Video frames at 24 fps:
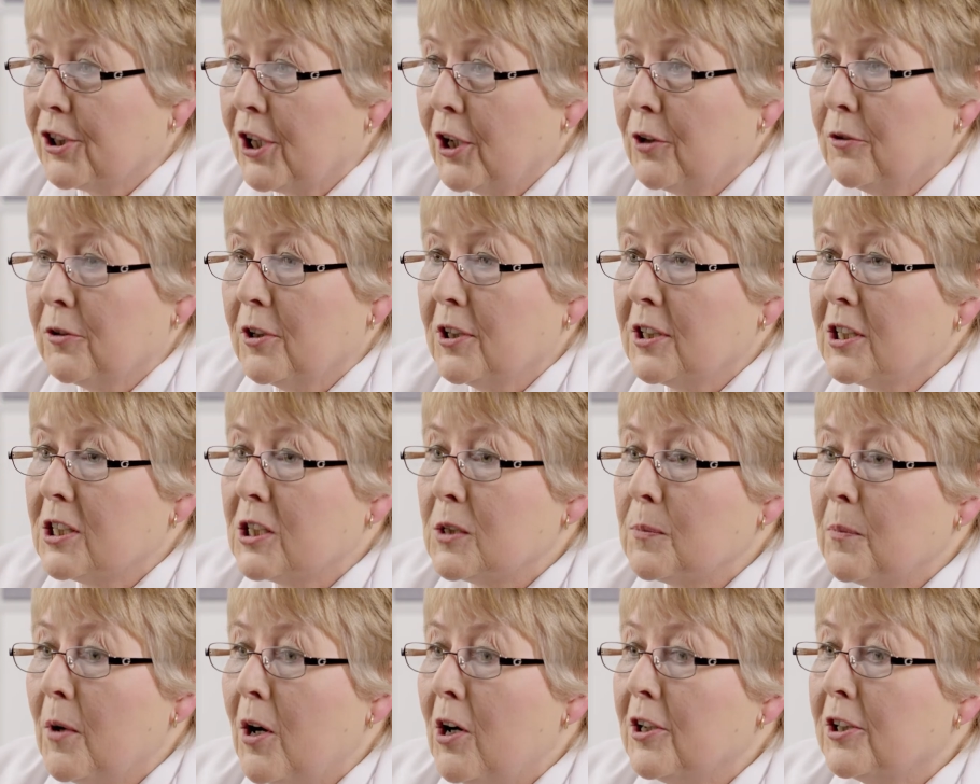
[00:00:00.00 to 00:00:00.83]
showed that
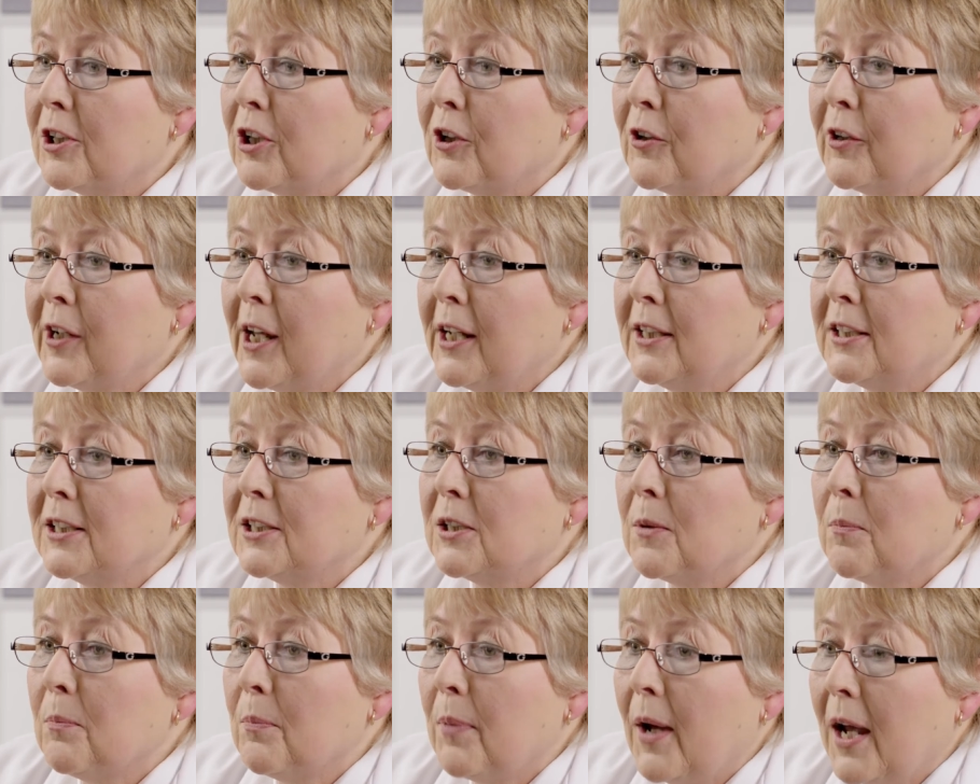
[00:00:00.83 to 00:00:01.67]
ESPA had created
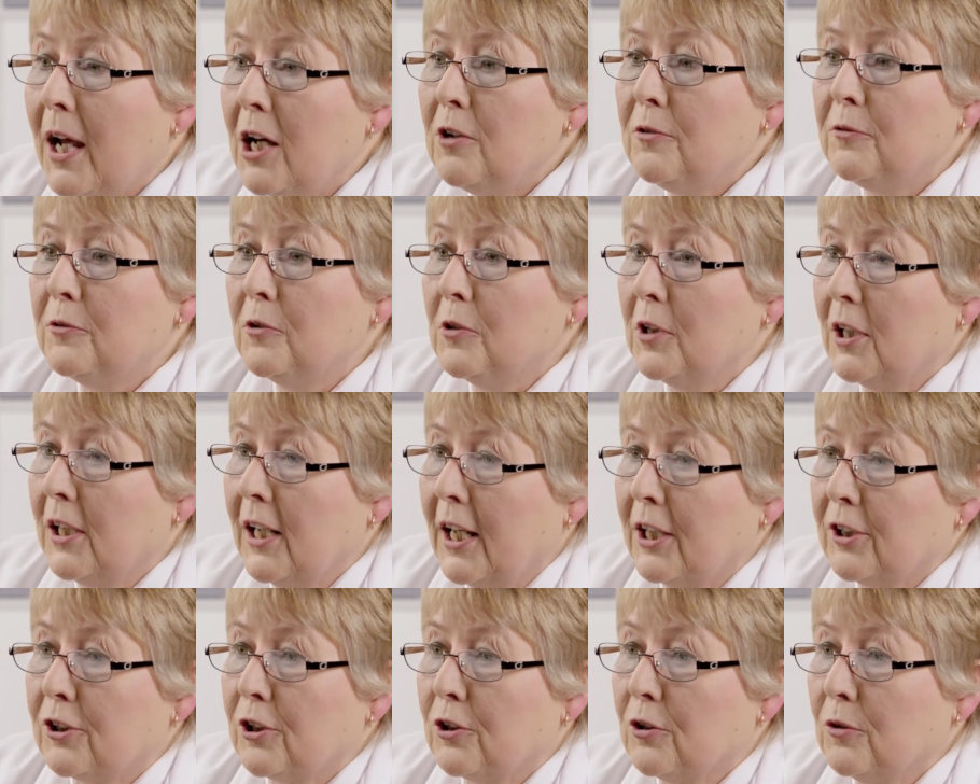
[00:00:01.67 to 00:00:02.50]
a powerful
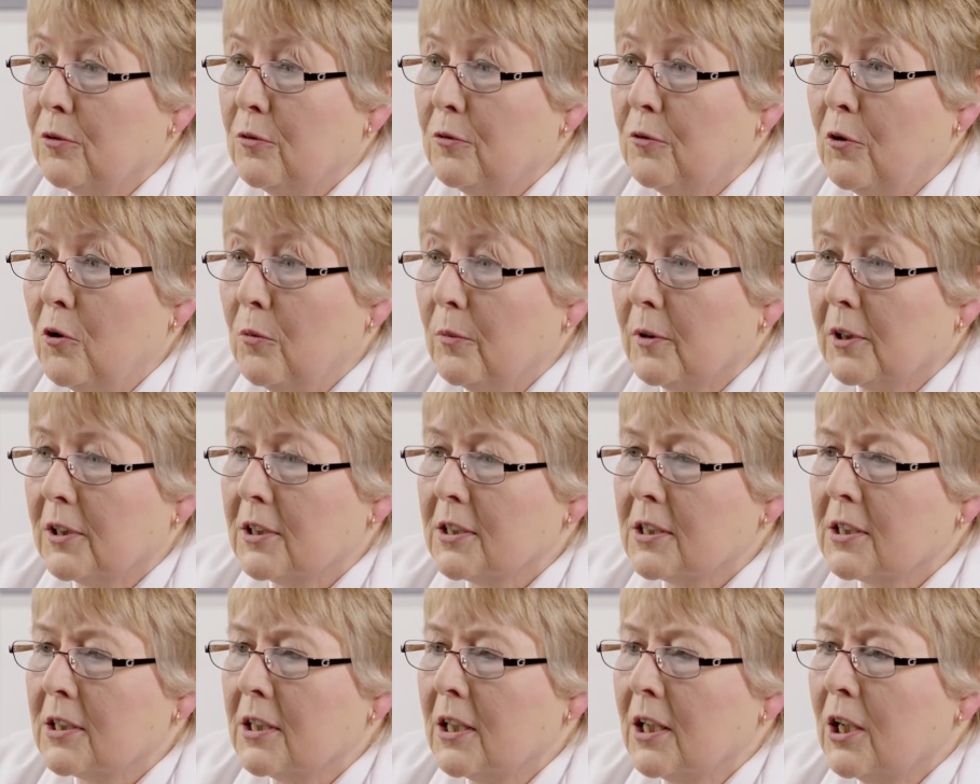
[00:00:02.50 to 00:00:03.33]
collection of
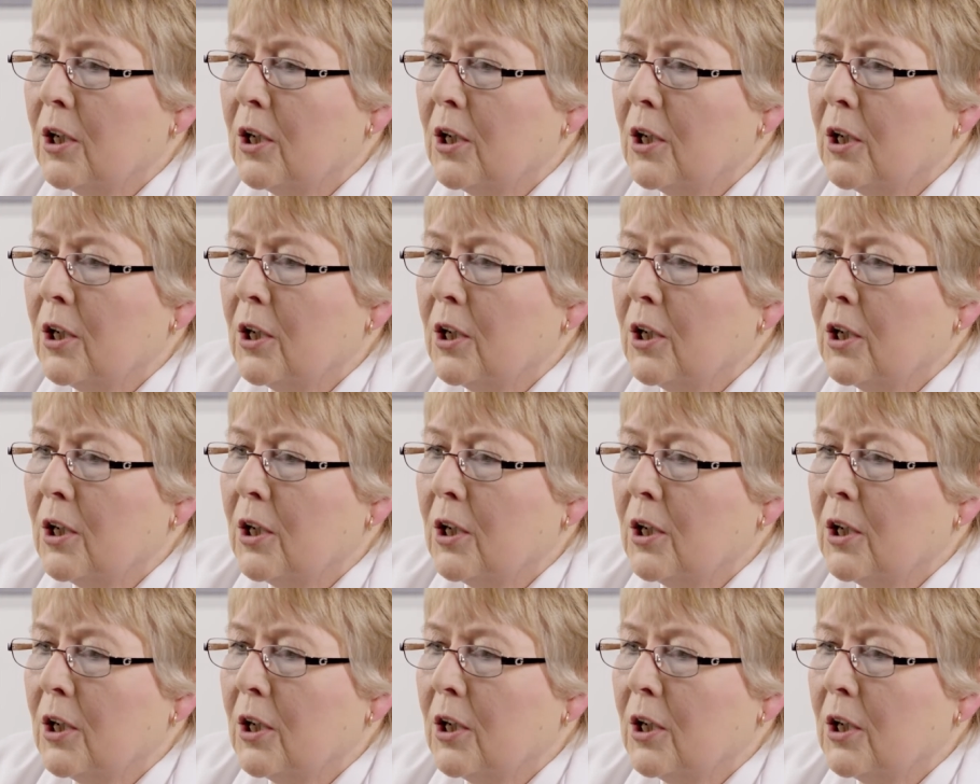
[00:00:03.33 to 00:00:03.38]
formulas